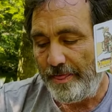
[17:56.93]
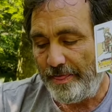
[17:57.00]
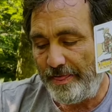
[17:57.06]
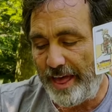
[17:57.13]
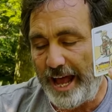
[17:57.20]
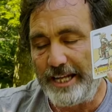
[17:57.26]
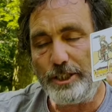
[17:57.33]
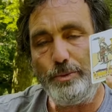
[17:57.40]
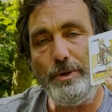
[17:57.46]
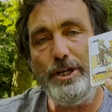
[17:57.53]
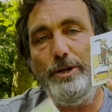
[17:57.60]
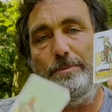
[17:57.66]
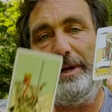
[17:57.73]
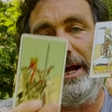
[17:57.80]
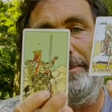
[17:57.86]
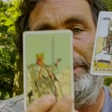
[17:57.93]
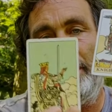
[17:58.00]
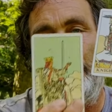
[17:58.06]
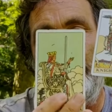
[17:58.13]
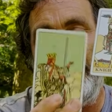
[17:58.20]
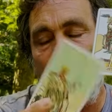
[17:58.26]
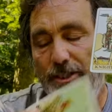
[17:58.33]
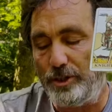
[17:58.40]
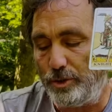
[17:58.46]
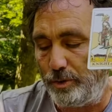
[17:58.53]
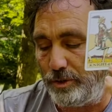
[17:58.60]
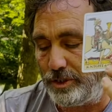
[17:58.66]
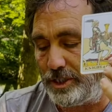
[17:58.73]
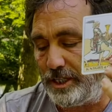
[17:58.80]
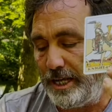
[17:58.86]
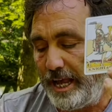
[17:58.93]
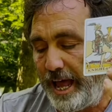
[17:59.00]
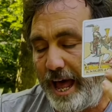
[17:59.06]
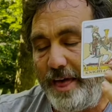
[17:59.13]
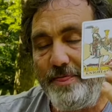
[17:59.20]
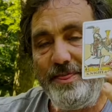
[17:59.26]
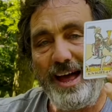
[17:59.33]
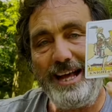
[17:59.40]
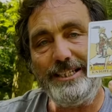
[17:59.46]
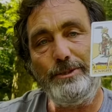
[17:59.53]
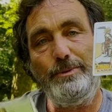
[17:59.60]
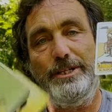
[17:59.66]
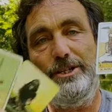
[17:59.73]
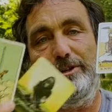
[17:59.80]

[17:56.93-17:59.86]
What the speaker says: that's when you become the Queen of Swords. And that's when you